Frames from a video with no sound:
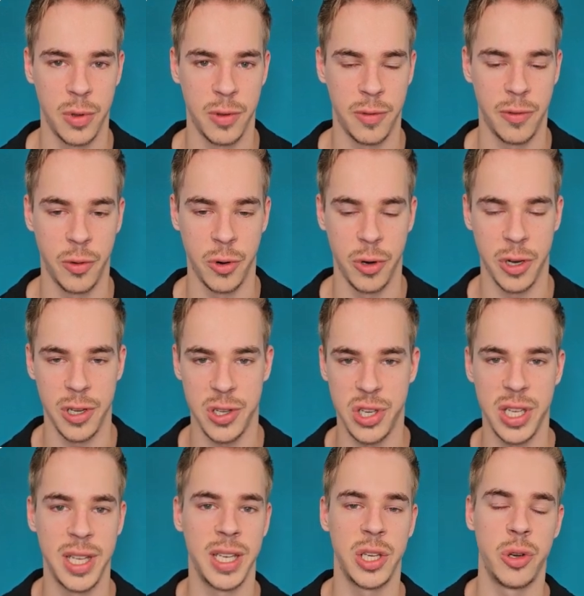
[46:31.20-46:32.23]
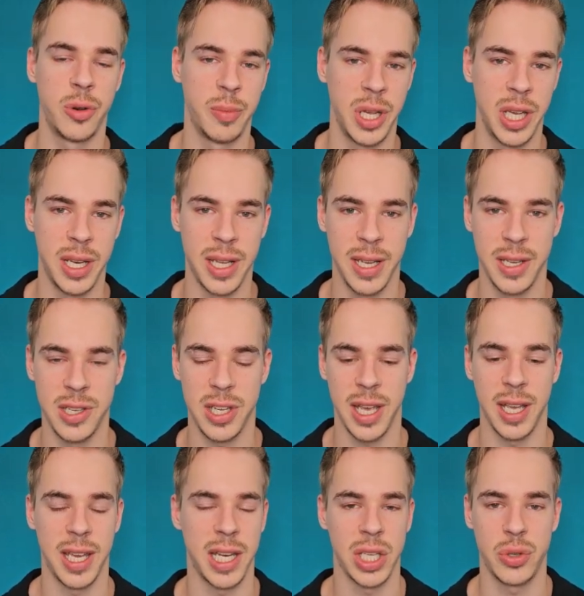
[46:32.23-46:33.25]
for seeing your meetings
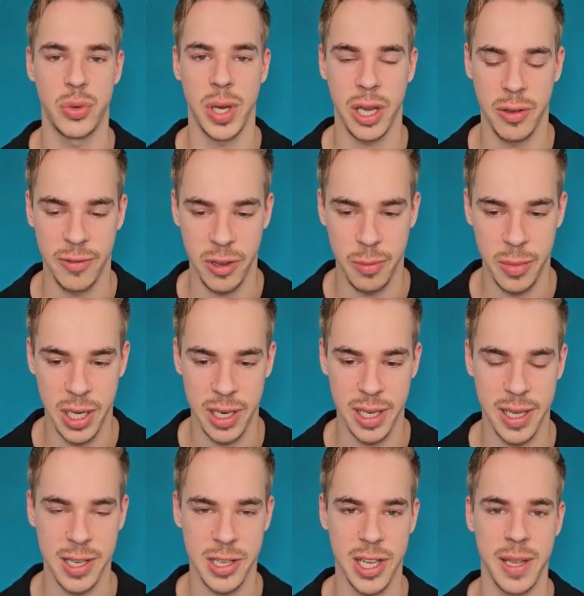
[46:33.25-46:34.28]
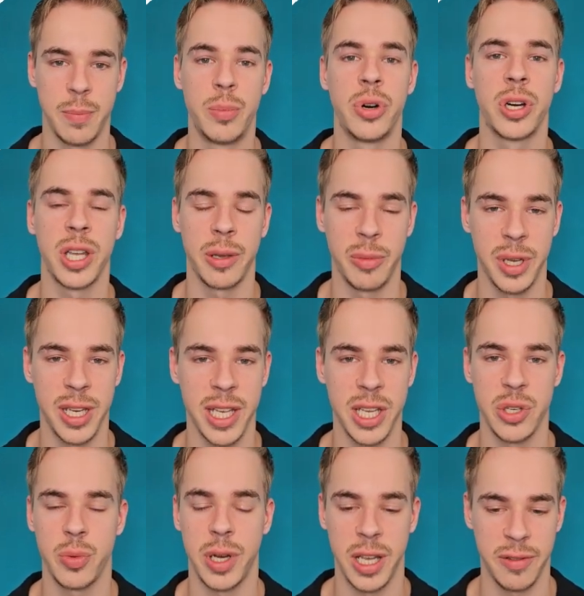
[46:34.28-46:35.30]
and getting track of your meetings and booking
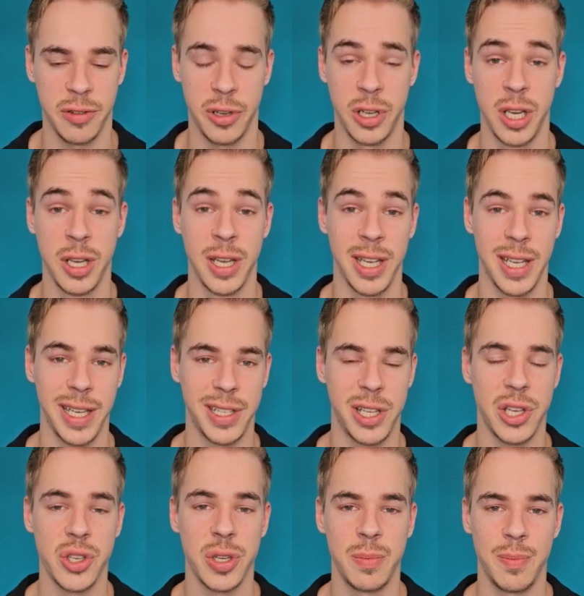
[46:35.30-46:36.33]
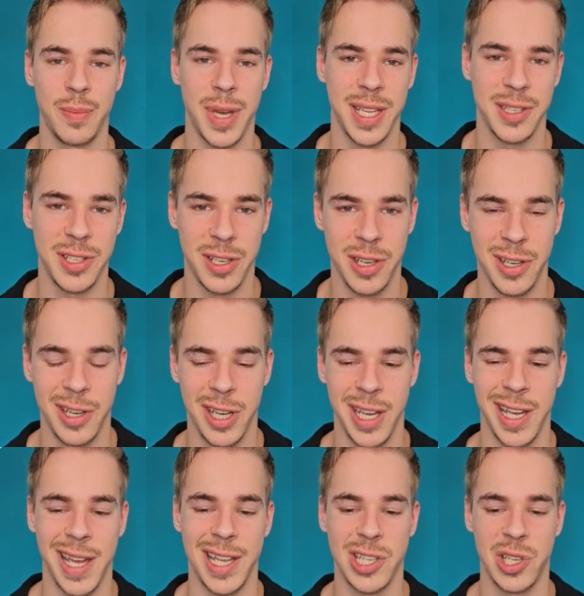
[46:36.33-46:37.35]
meetings, whatever. It doesn't matter
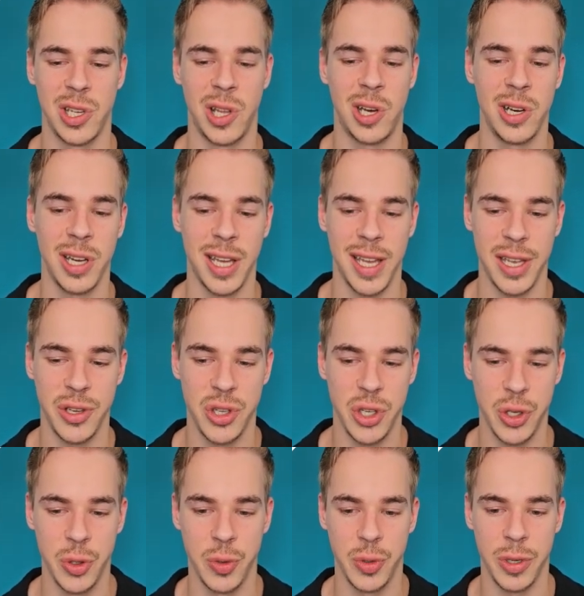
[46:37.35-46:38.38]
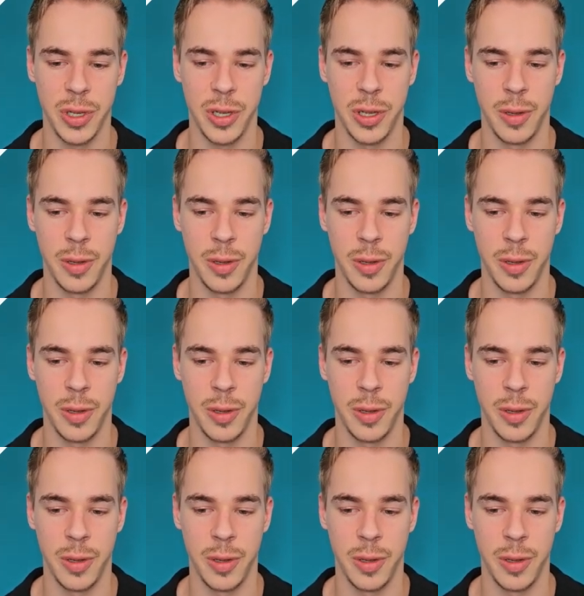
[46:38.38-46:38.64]
as long as you